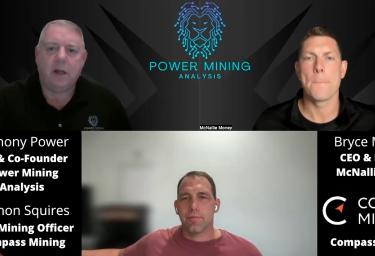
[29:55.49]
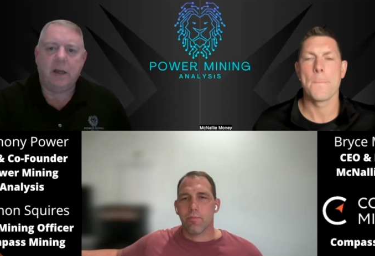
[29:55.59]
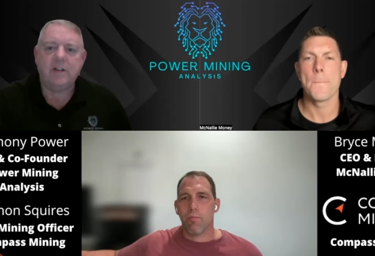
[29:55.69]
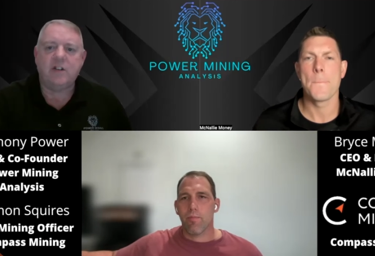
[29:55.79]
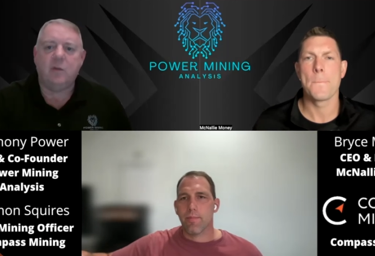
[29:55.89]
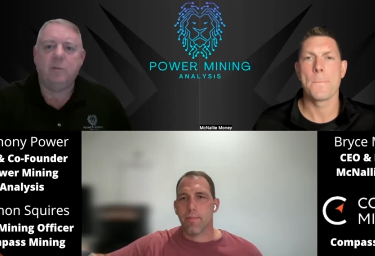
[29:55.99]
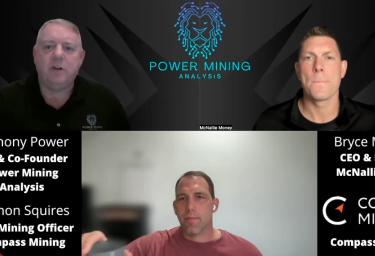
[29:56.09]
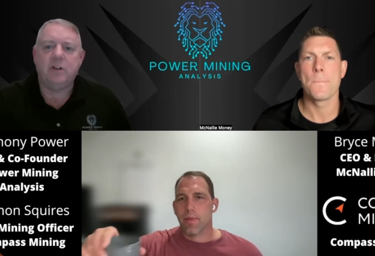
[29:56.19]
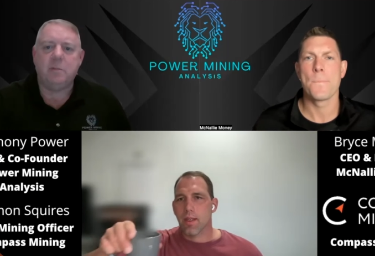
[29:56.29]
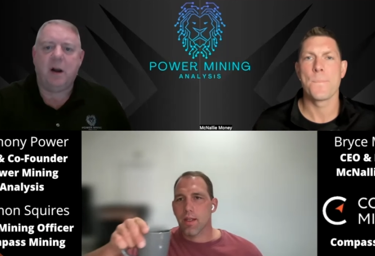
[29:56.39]
Speaker 1: is
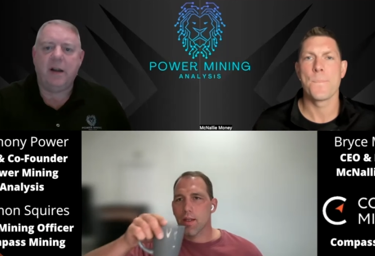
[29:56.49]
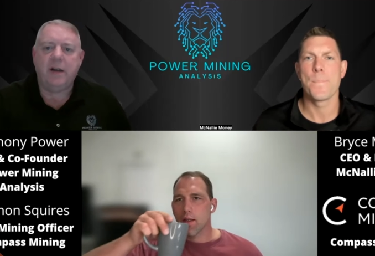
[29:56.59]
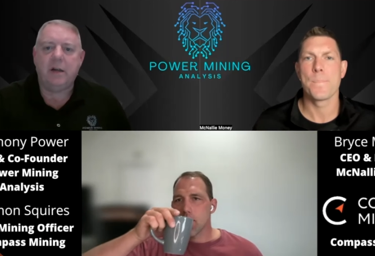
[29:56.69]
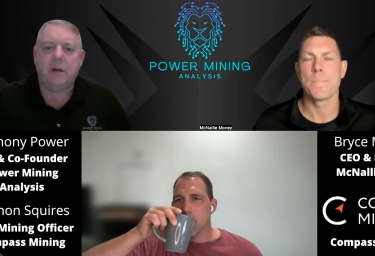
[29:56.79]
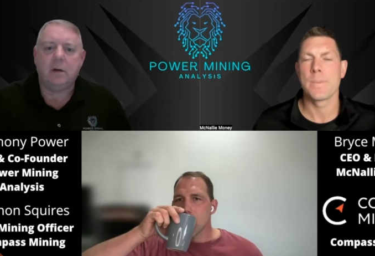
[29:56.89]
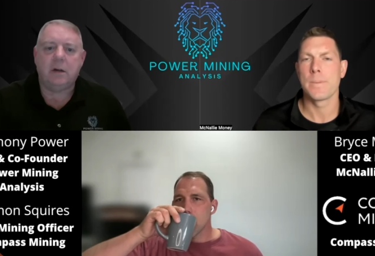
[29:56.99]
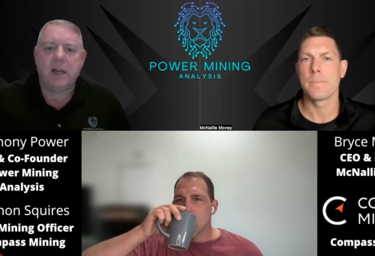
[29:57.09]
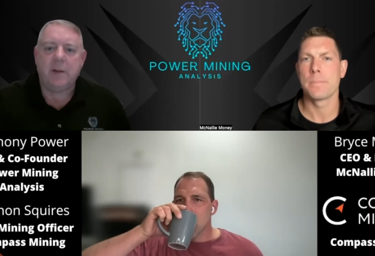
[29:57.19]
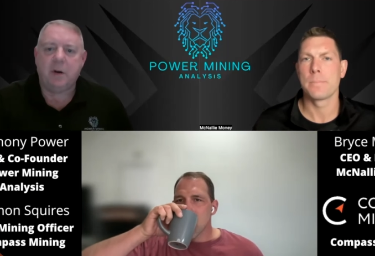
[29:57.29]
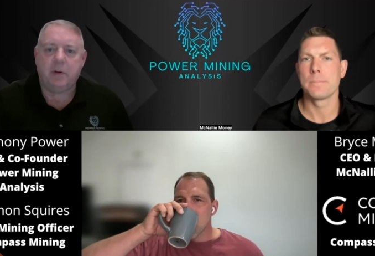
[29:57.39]
Compass Mining
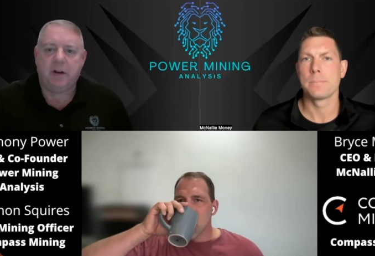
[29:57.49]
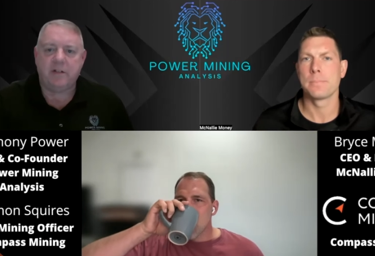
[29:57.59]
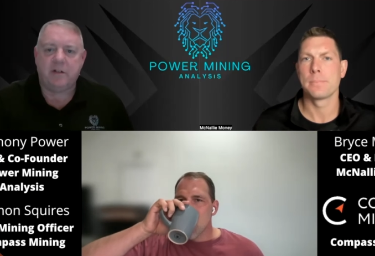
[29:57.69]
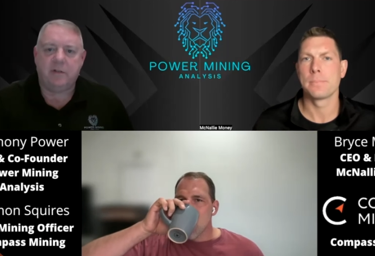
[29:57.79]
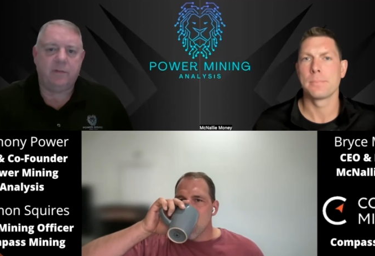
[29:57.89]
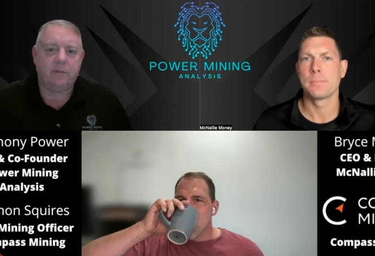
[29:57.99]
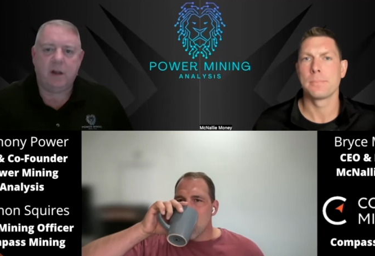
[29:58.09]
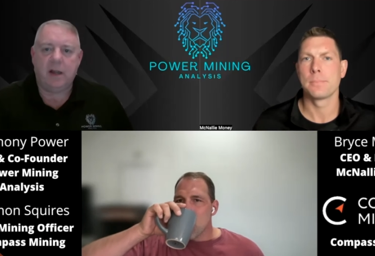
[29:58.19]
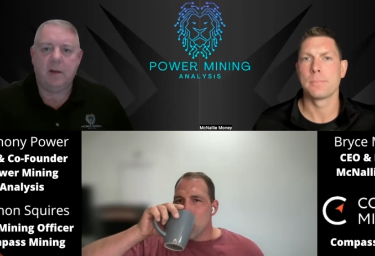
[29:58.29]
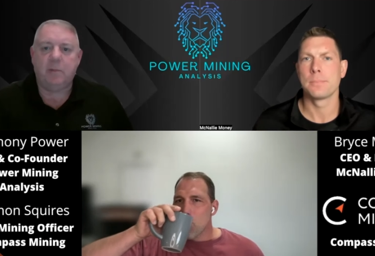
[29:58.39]
keeping abreast of
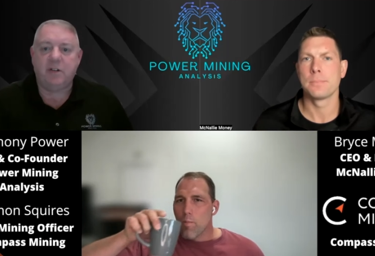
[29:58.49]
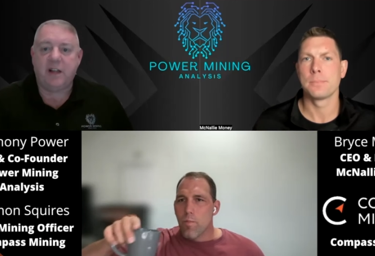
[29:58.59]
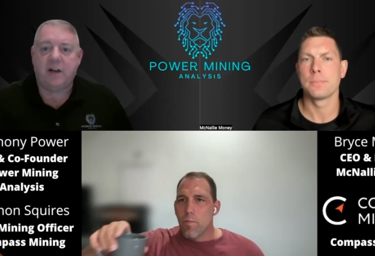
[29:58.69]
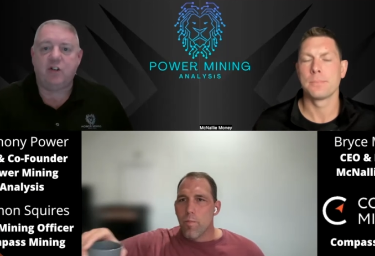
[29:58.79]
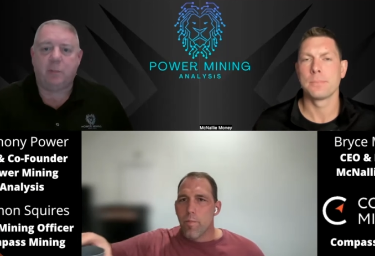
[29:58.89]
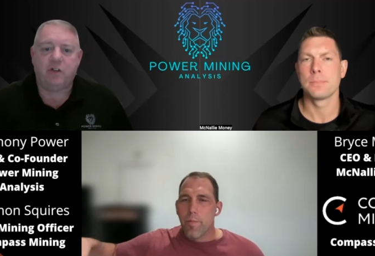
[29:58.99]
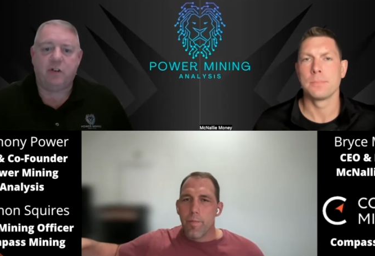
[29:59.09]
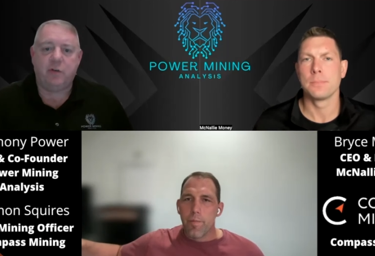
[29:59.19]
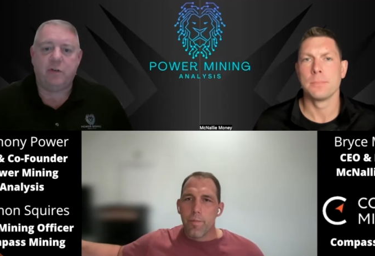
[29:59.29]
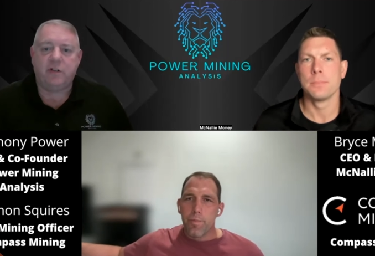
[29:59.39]
um, potential
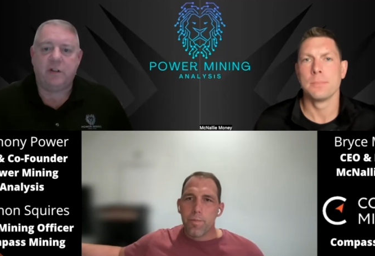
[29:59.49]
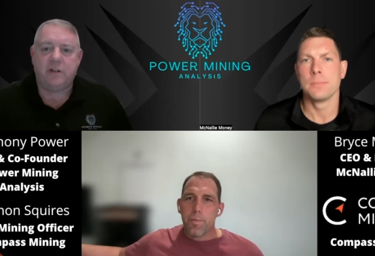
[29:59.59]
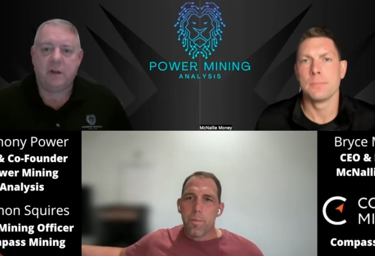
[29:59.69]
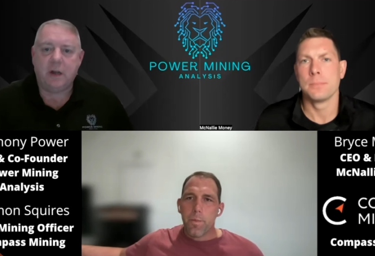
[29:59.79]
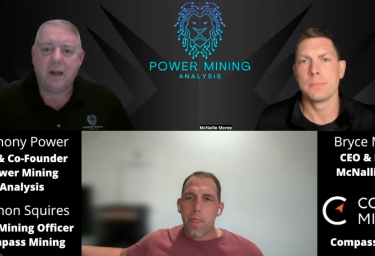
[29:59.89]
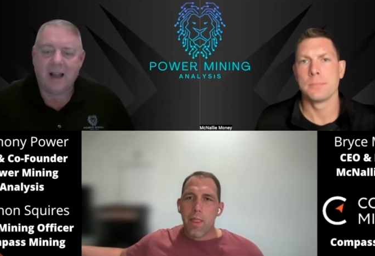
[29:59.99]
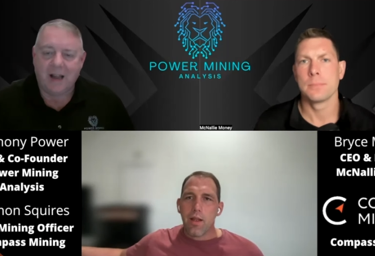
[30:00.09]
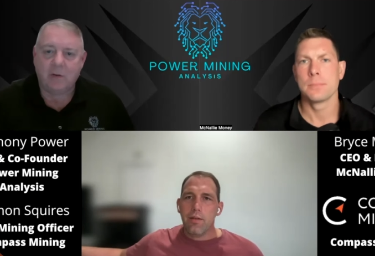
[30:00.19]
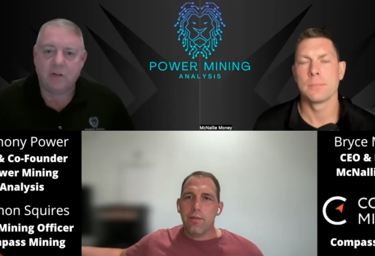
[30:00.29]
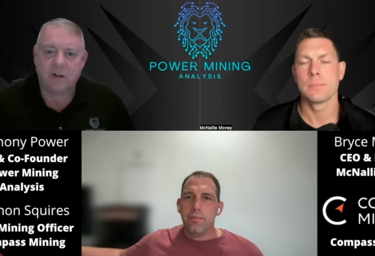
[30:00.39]
opportunities
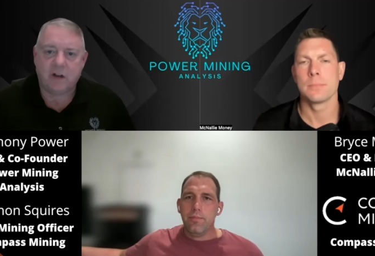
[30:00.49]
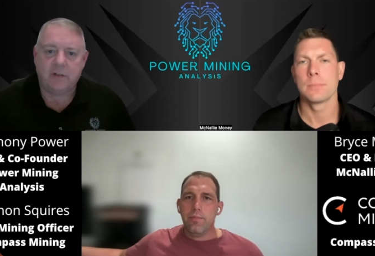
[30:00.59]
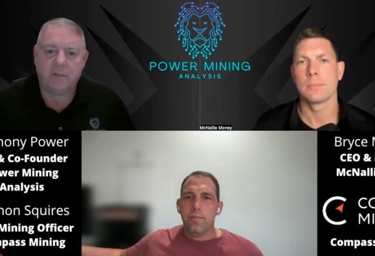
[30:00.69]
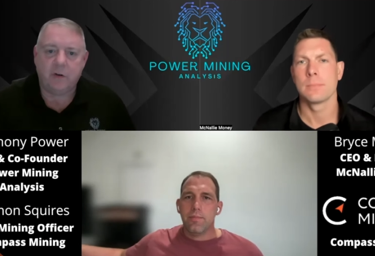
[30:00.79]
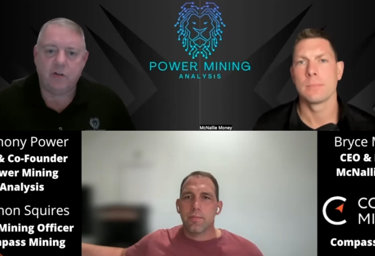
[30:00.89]
outside of those